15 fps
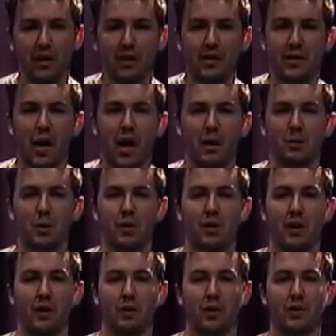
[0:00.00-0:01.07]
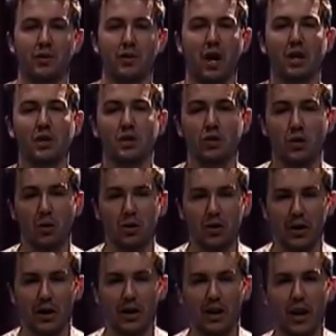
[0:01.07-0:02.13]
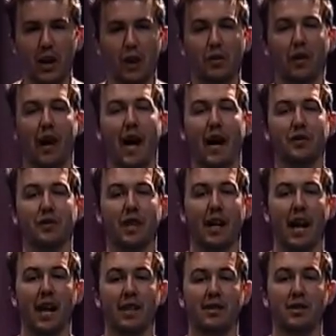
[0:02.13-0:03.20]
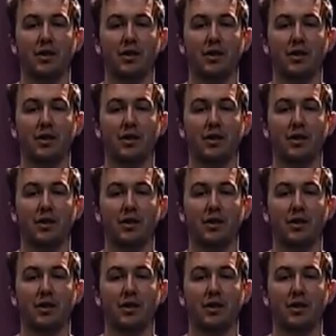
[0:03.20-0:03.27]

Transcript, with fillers: the entire movie was shot in Georgia, and over half the cast